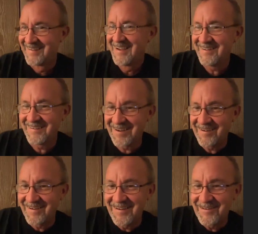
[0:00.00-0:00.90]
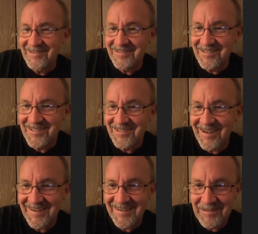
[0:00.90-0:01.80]
Here, Gary, here's the
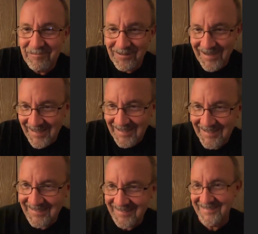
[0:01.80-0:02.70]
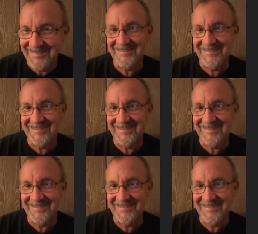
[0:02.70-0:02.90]
check, and it's blank, So,